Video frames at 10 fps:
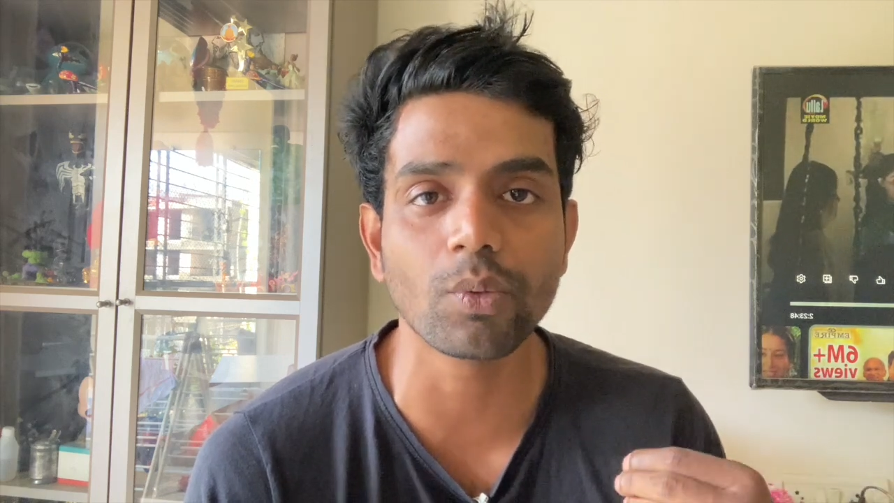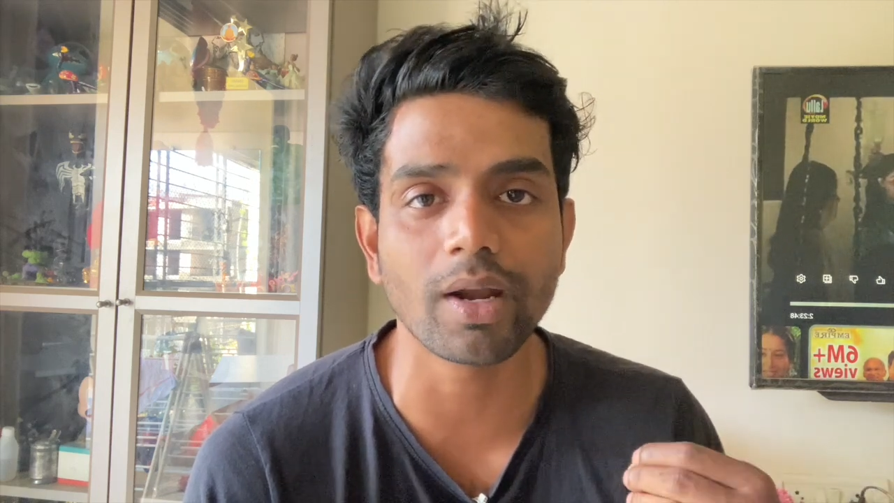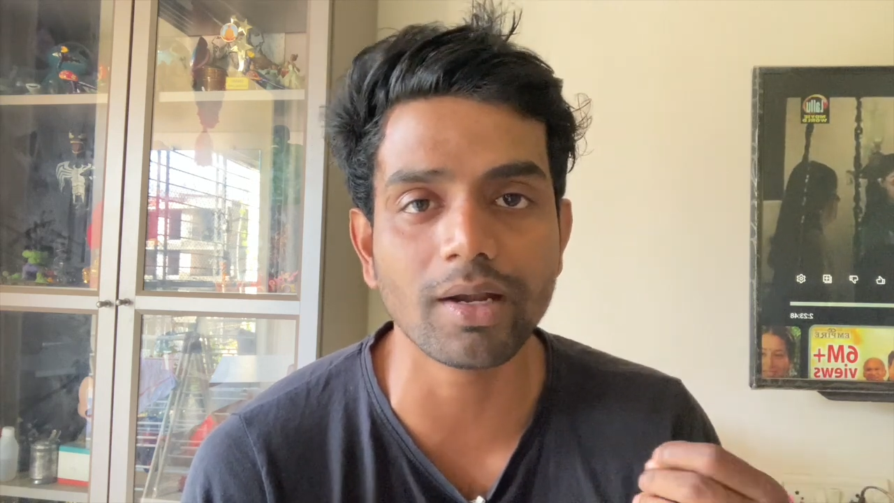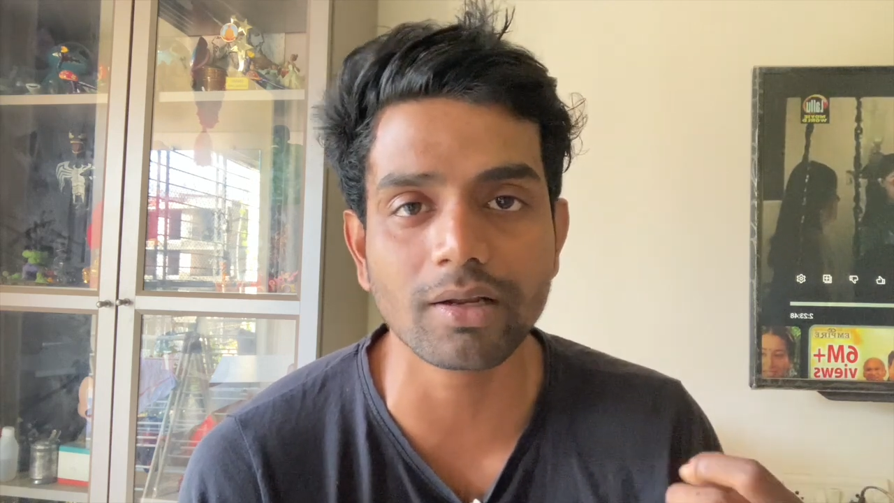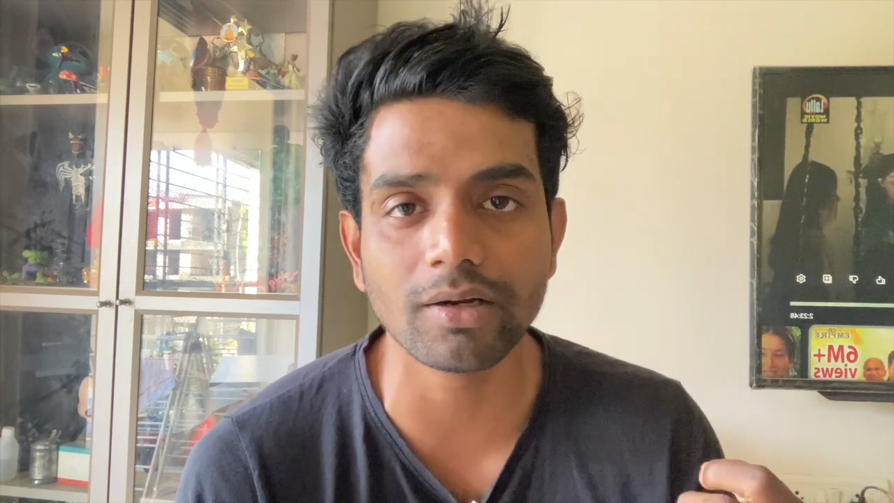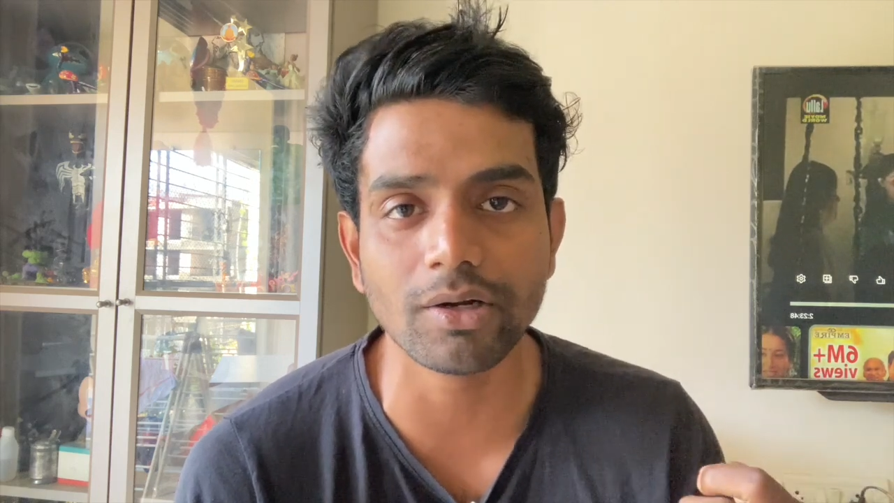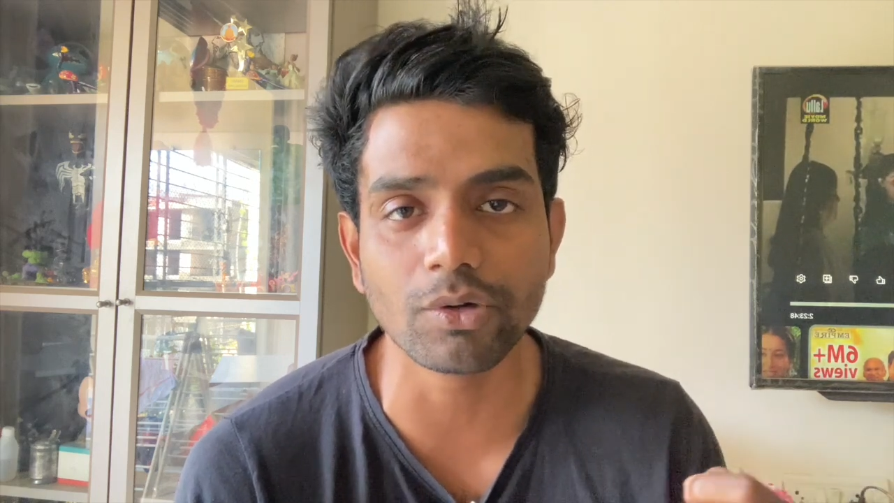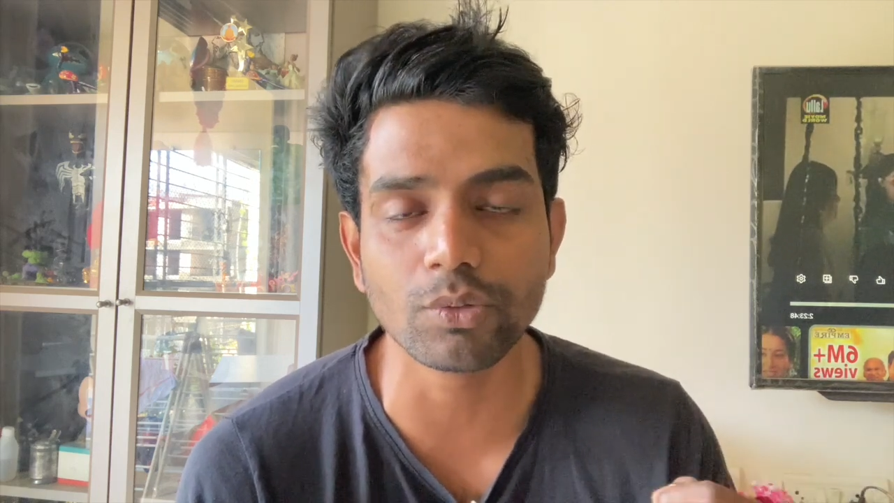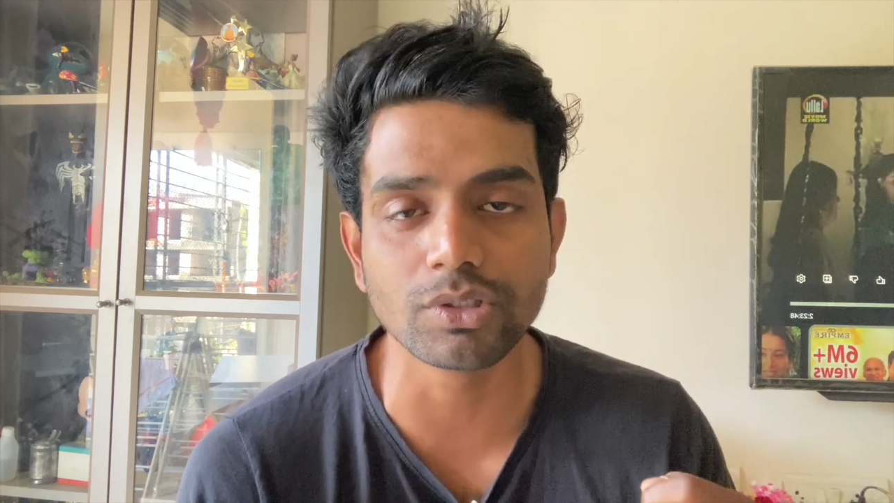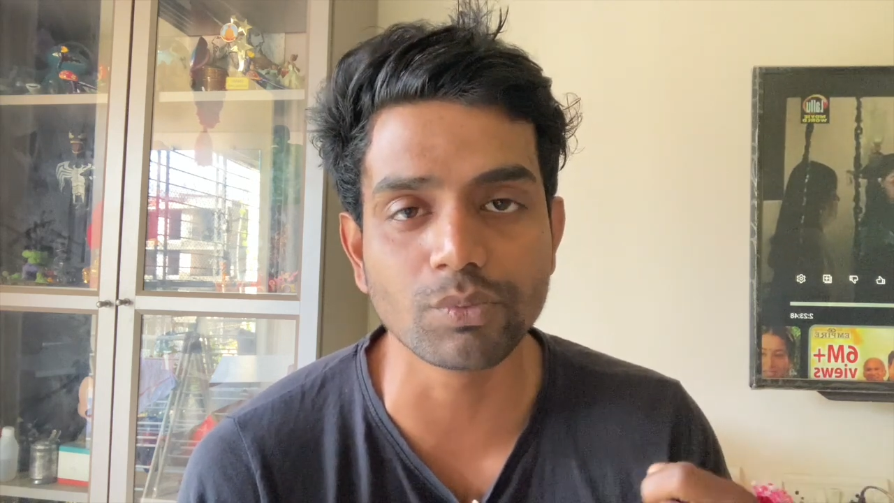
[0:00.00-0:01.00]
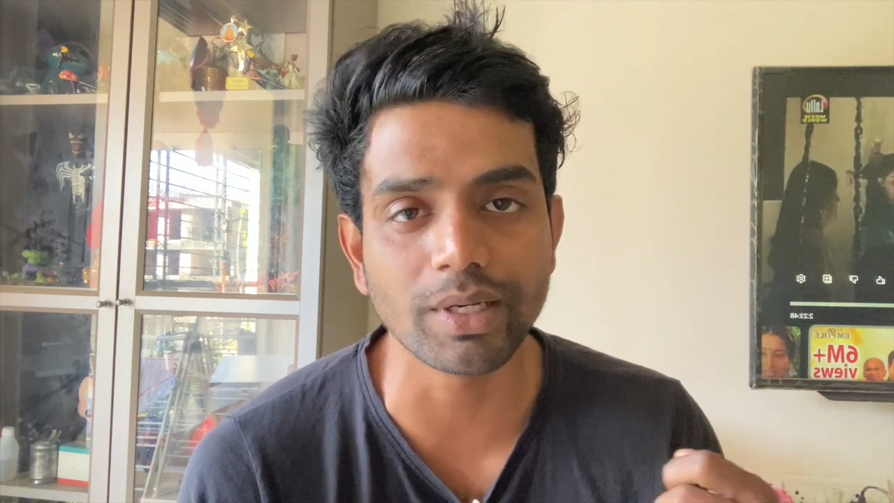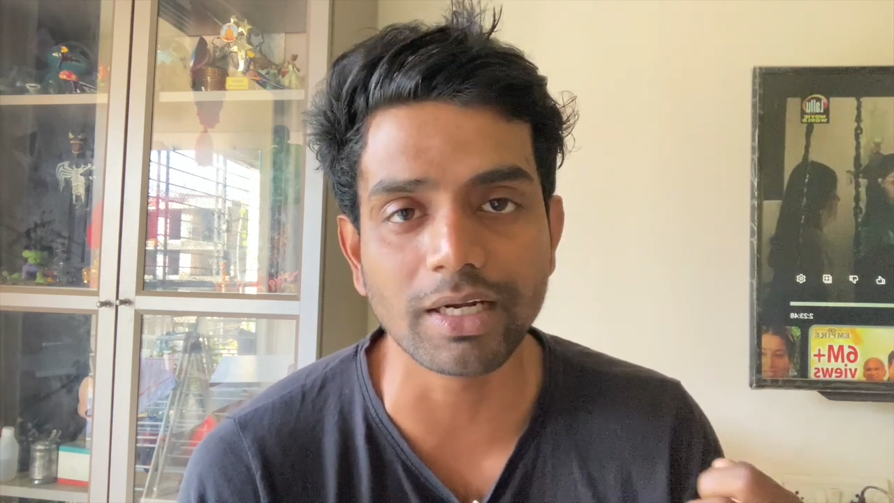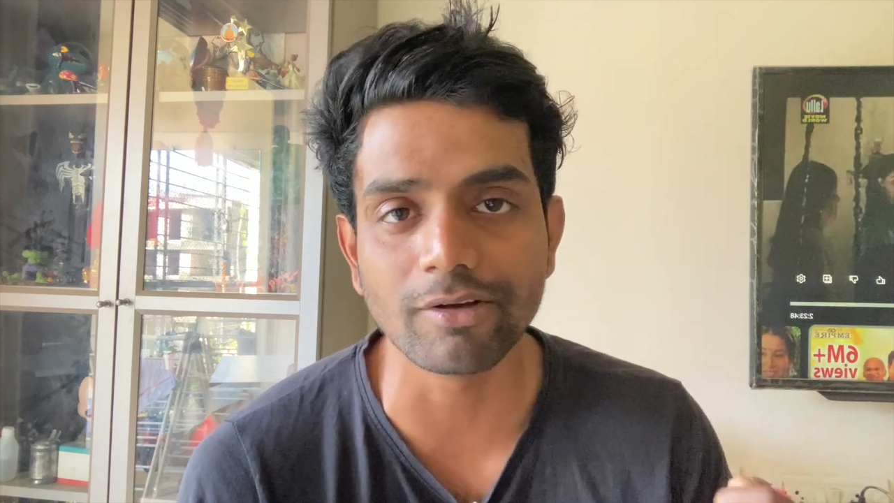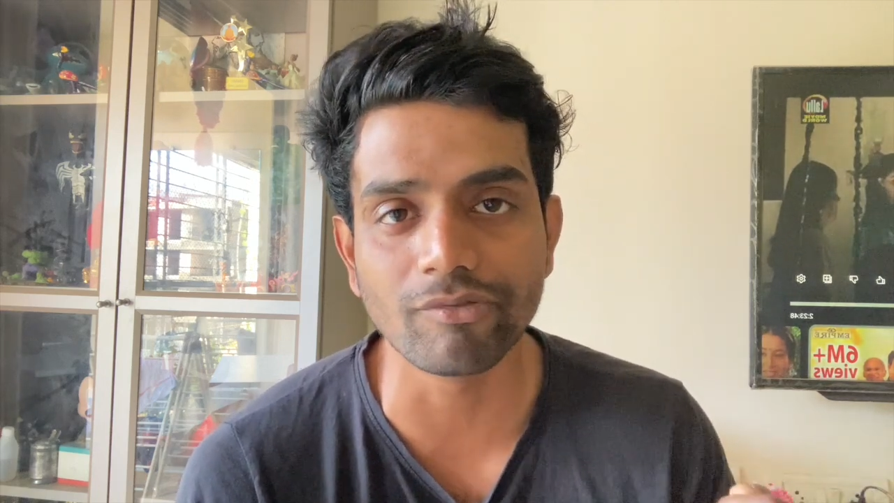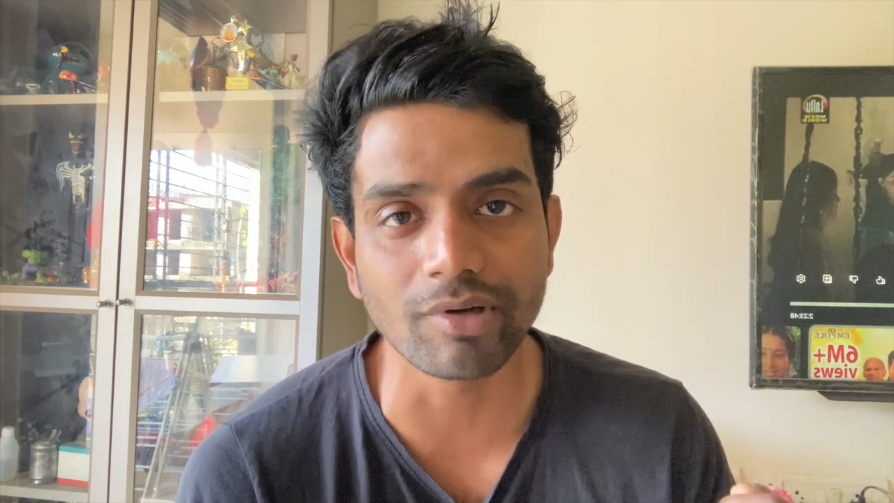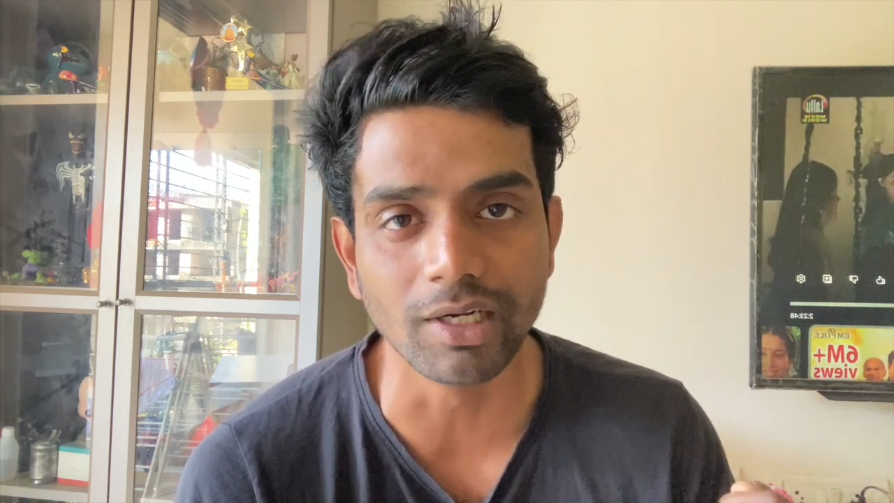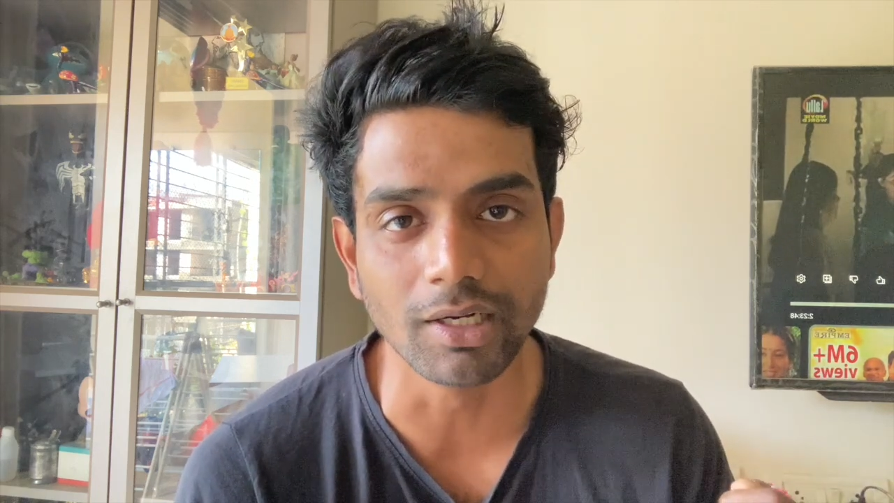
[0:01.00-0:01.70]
enter into is very different